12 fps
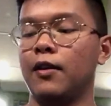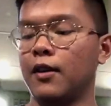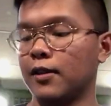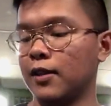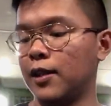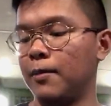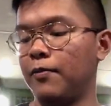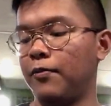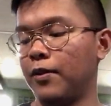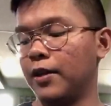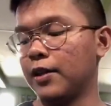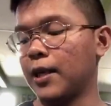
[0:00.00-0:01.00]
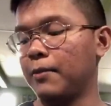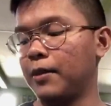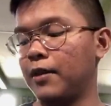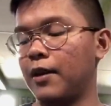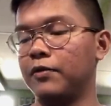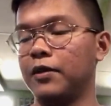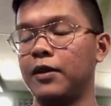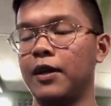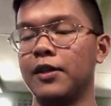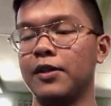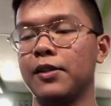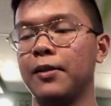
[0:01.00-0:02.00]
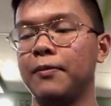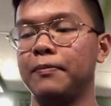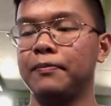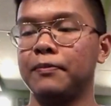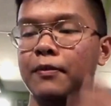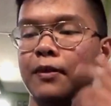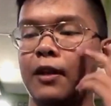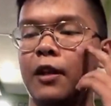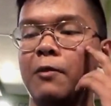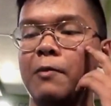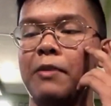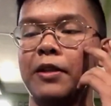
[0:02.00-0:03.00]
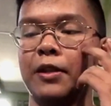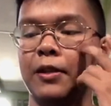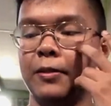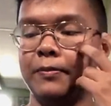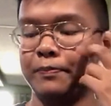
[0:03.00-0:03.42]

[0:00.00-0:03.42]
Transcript: As I said before, there's a chemical aftertaste, a little bit bitter.